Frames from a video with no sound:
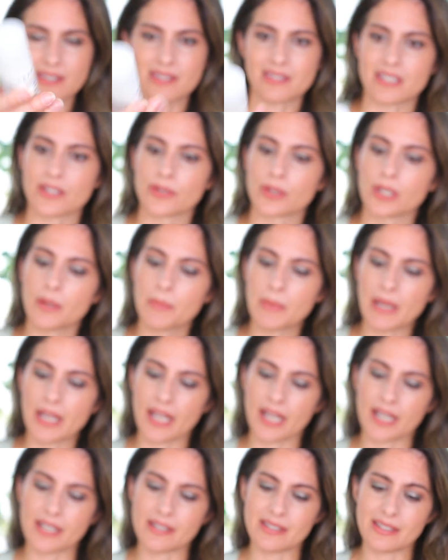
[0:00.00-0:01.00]
serum
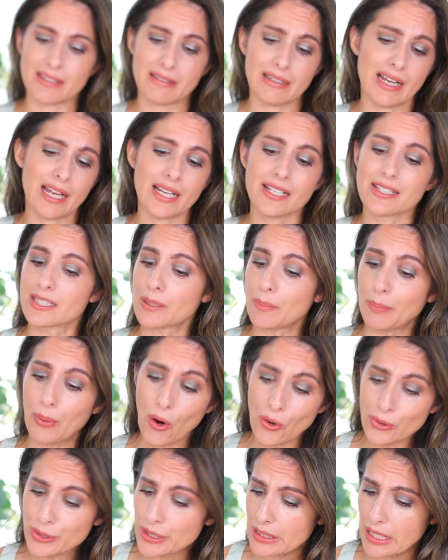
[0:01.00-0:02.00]
and it's
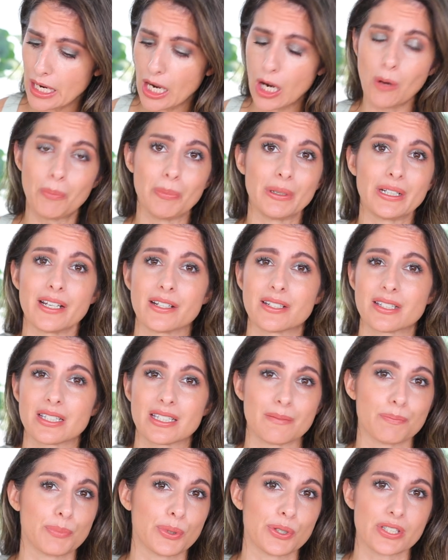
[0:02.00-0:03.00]
supposed to help against
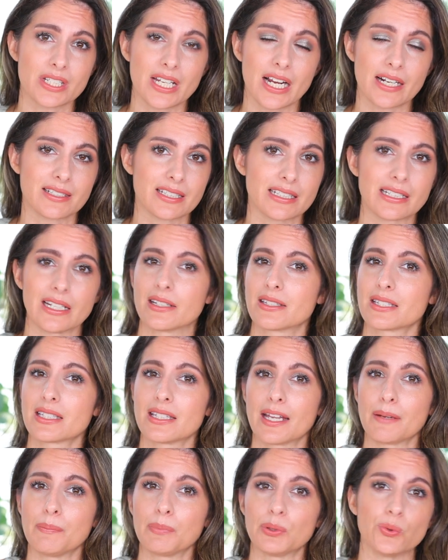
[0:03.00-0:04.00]
and protect against
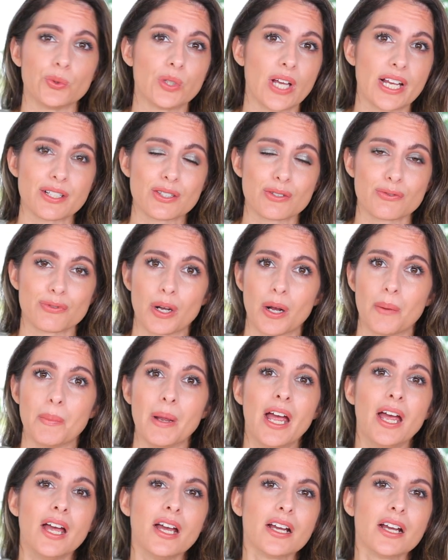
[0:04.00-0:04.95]
like blue lights from